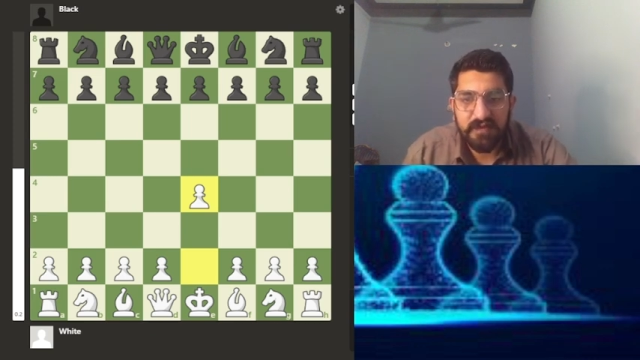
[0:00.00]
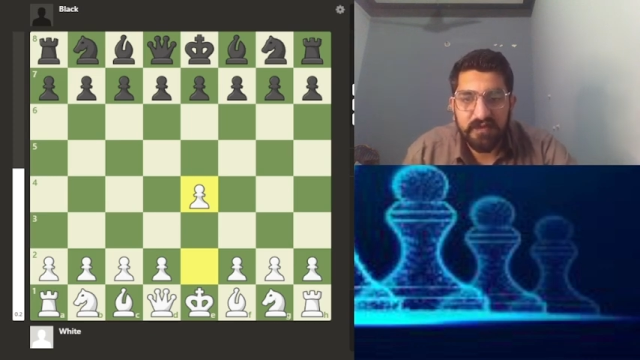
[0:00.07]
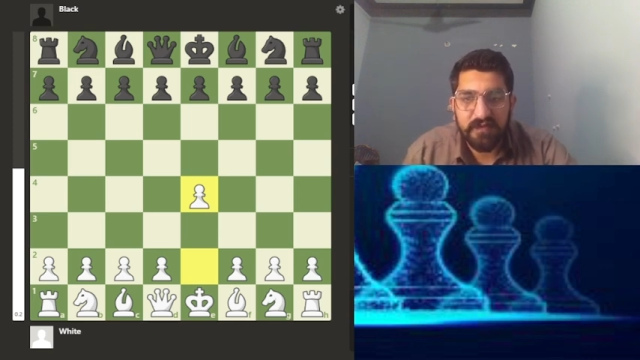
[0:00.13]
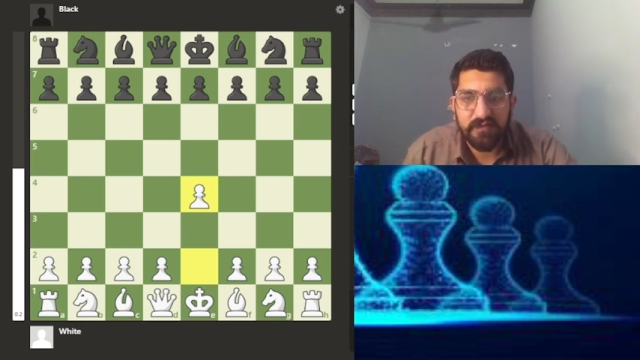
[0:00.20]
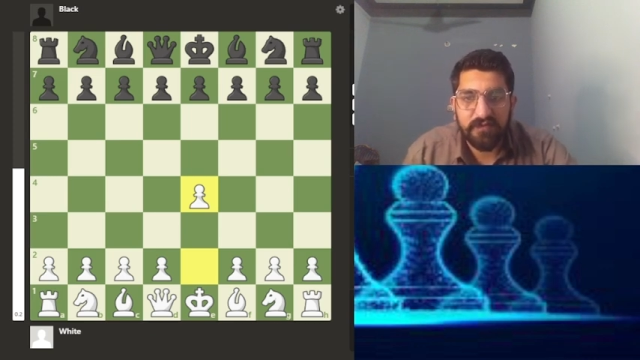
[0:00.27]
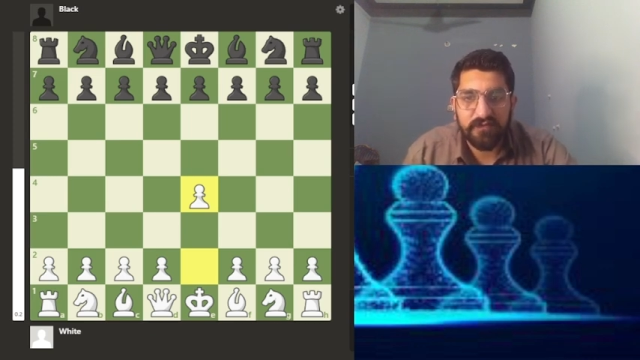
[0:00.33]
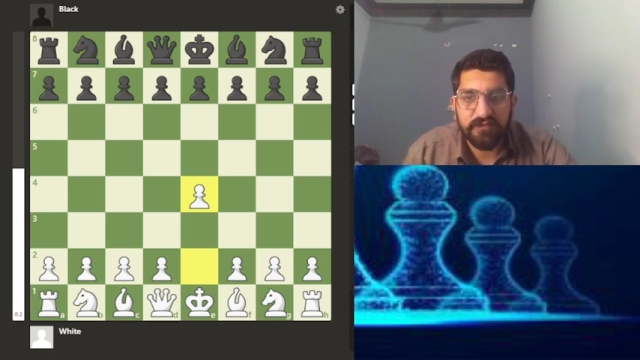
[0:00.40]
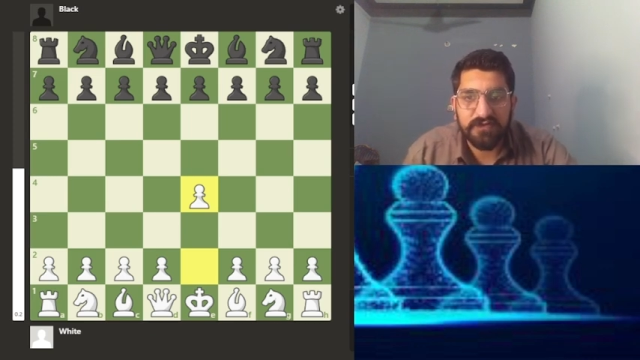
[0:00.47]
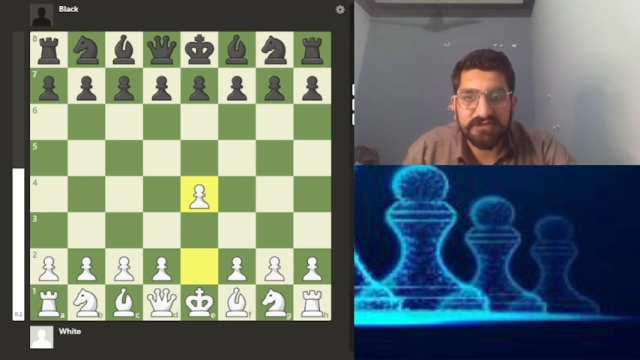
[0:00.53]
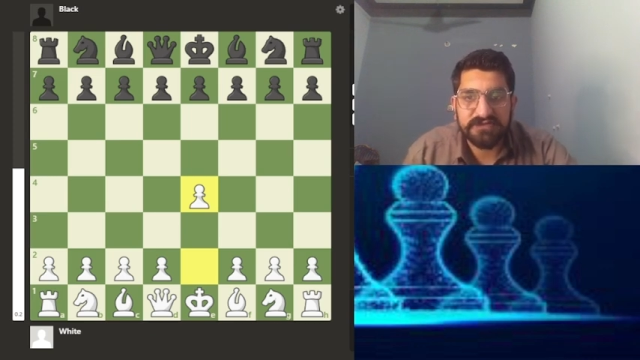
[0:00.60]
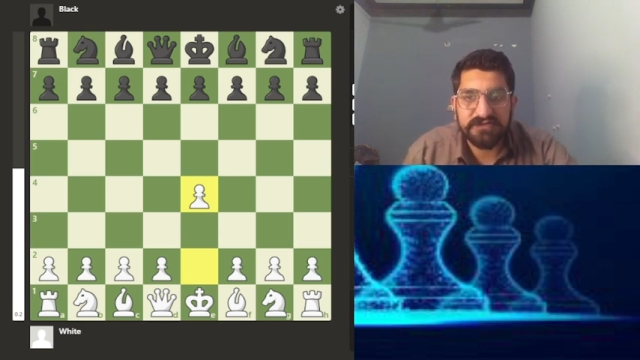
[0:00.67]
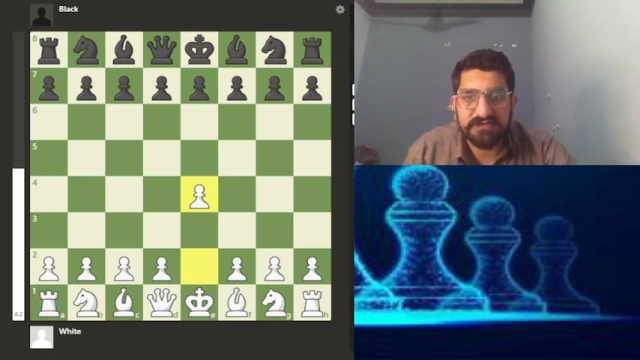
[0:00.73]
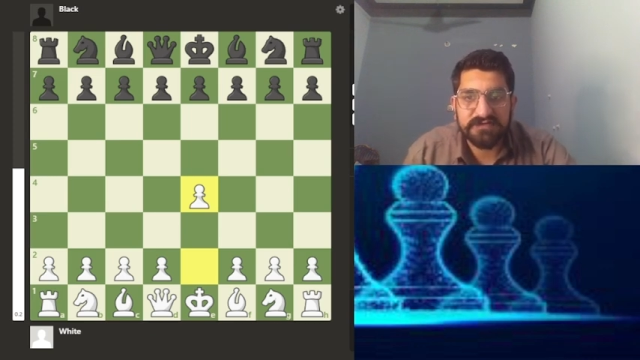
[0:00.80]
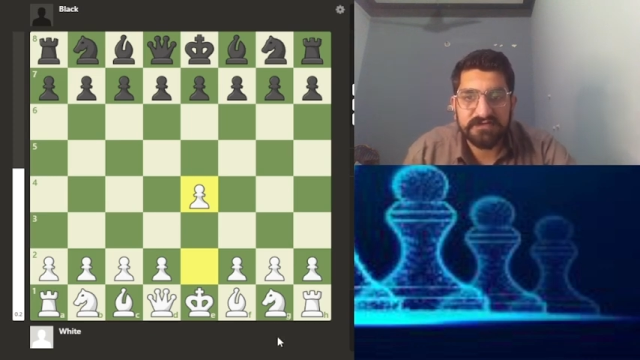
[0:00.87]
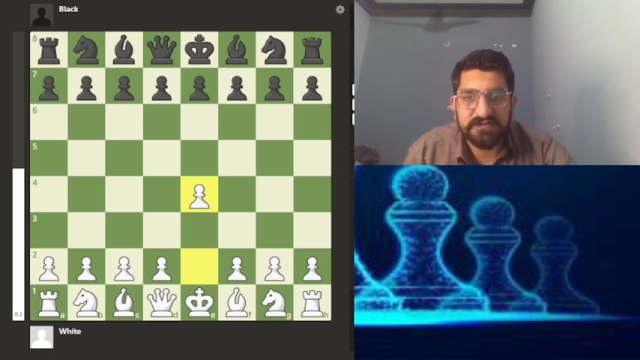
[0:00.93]
which
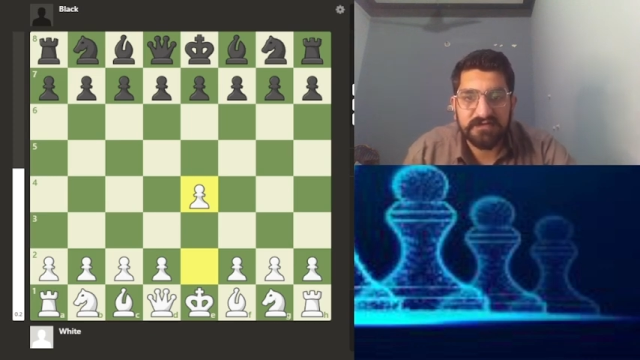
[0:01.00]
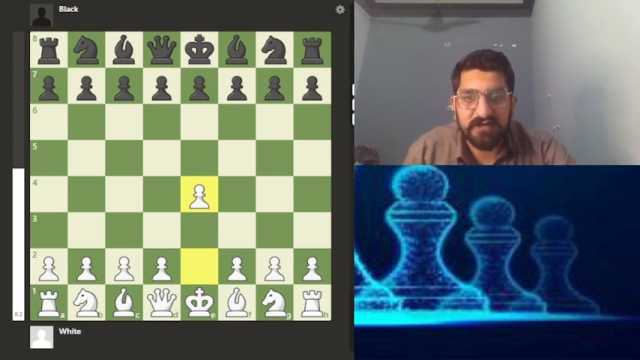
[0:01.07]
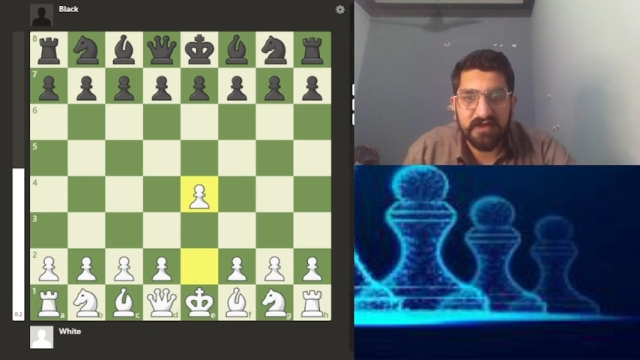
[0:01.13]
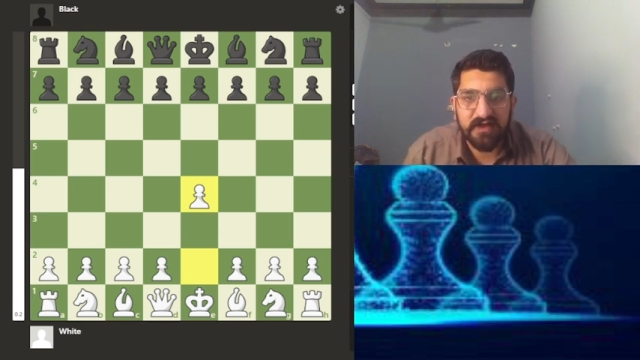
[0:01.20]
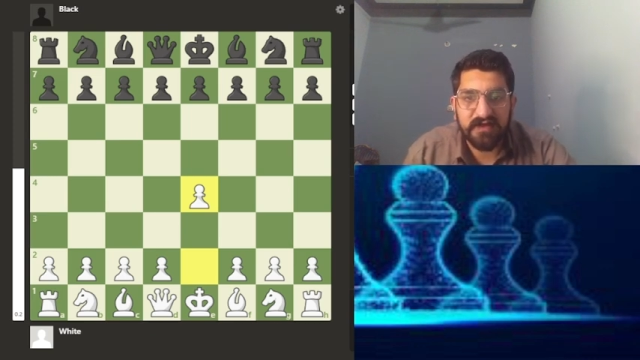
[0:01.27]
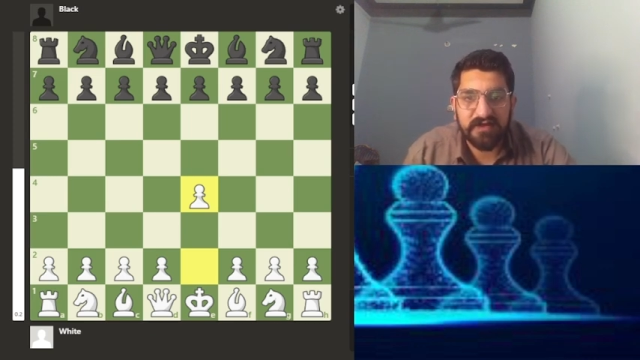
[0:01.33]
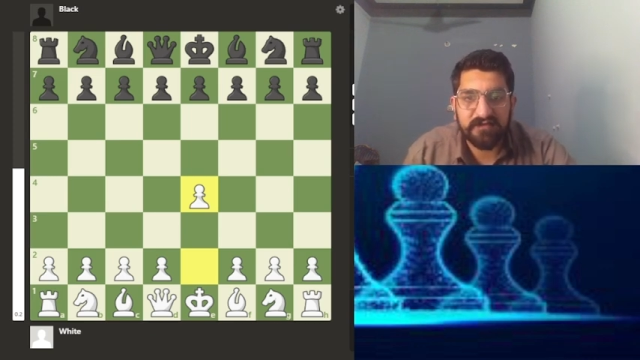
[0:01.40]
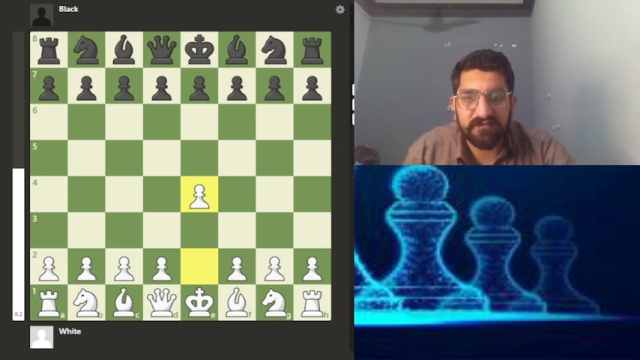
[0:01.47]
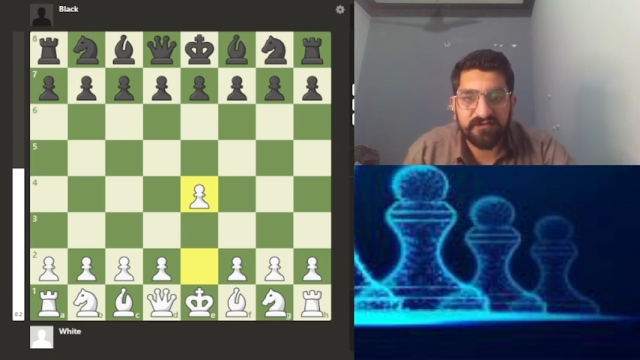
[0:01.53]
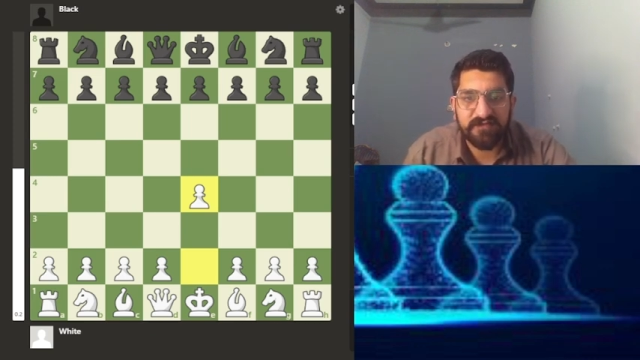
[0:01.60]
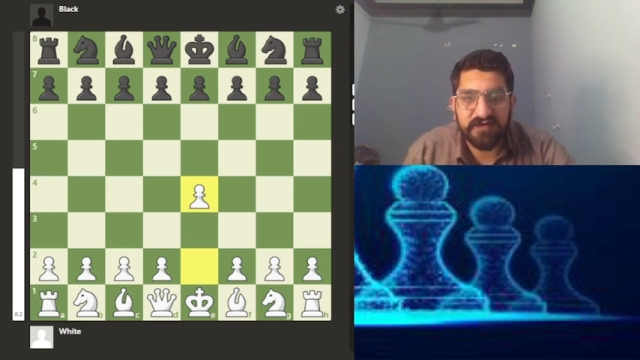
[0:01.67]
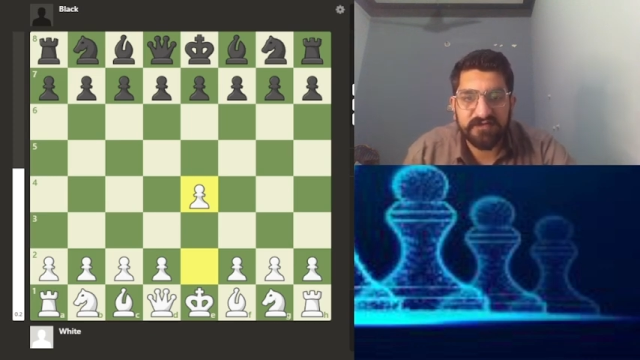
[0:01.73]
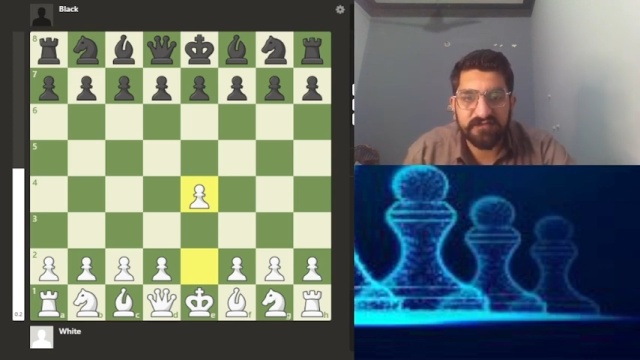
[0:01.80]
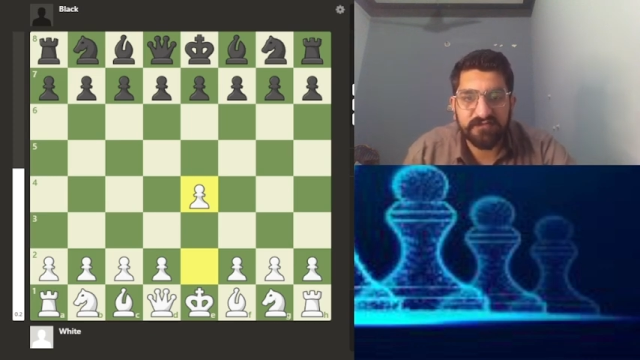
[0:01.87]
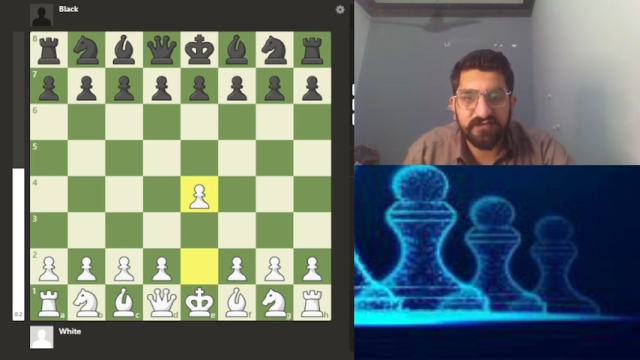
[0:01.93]
is our
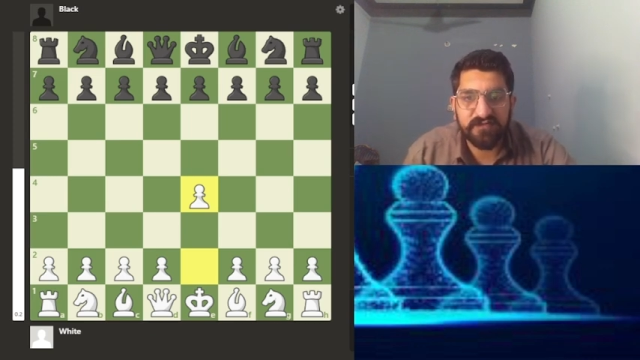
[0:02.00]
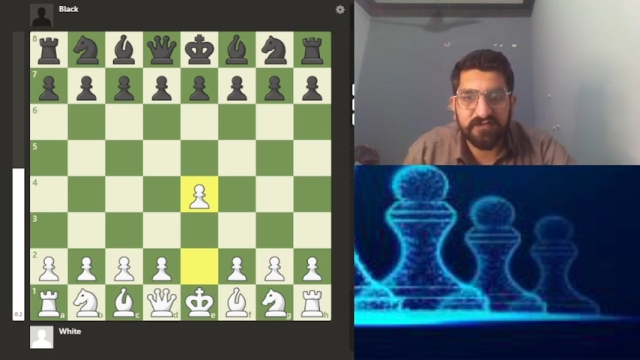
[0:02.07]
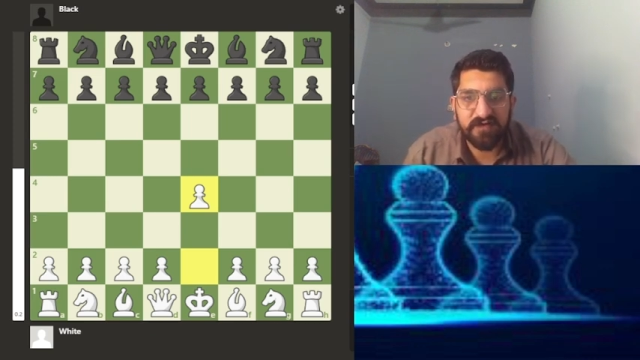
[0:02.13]
first move